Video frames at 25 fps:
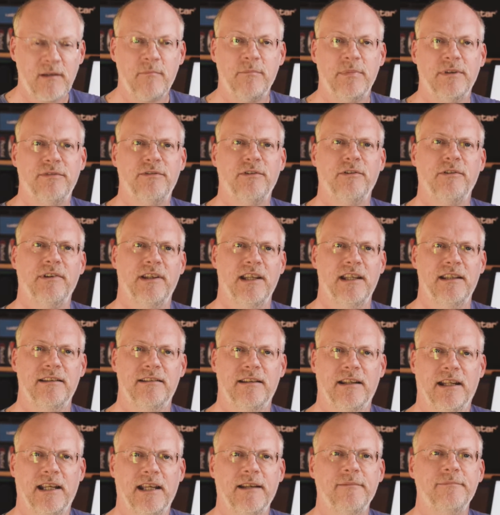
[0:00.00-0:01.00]
before the
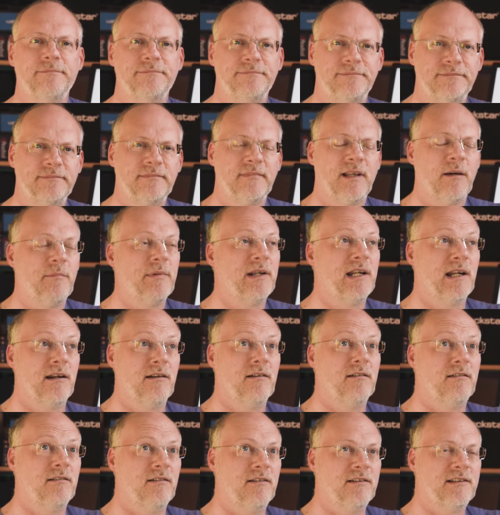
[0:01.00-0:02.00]
internet, a
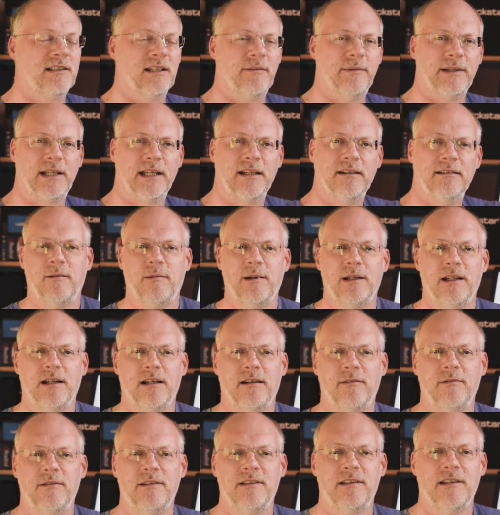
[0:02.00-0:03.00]
long time ago, when
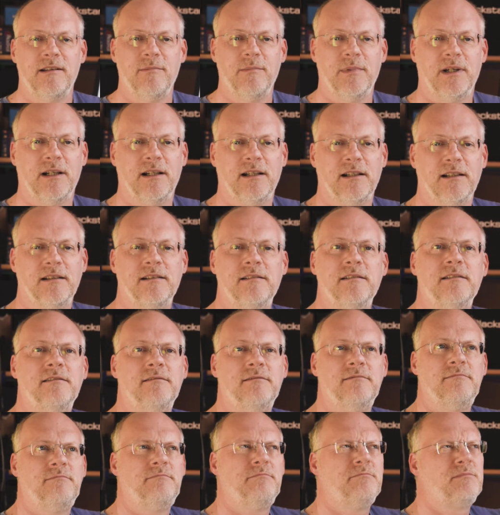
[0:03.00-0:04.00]
I was in my
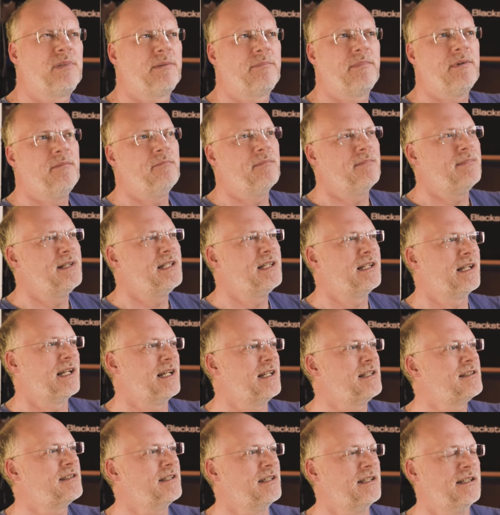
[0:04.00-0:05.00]
probably mid to
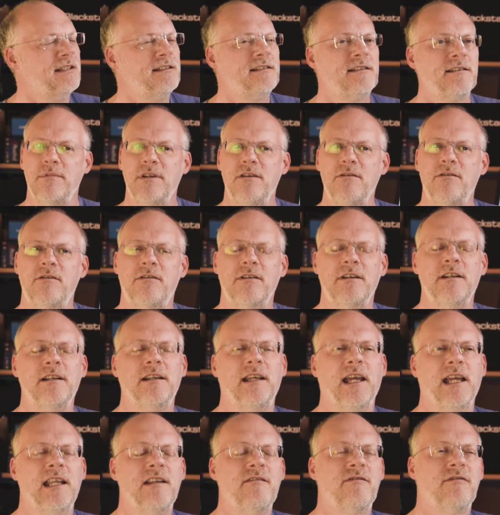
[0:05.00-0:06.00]
late teens, you couldn't
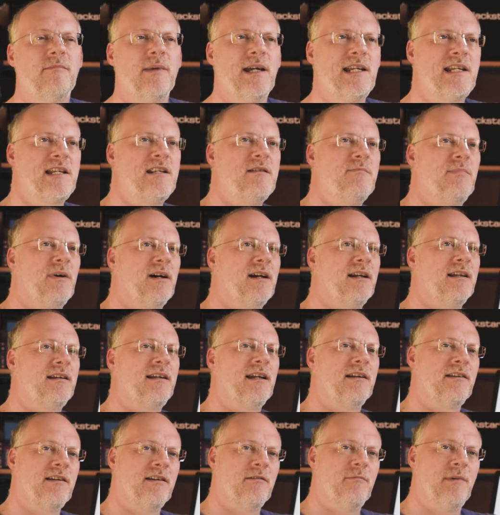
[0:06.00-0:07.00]
get information by
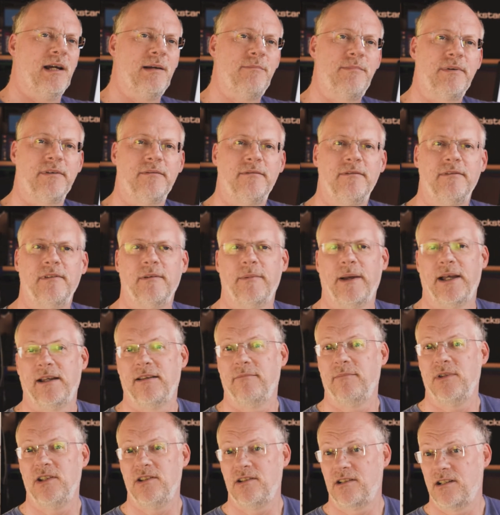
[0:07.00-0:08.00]
going on the web about
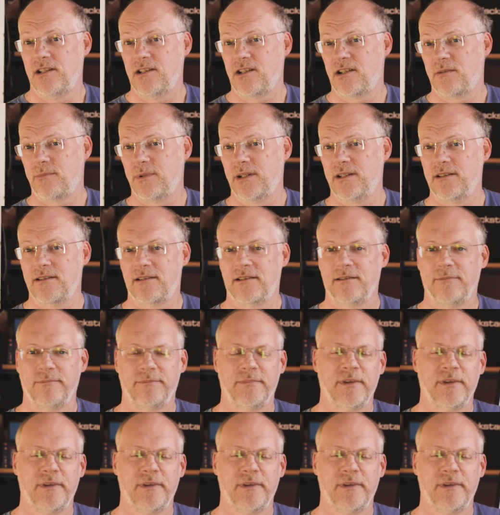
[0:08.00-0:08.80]
musical instruments.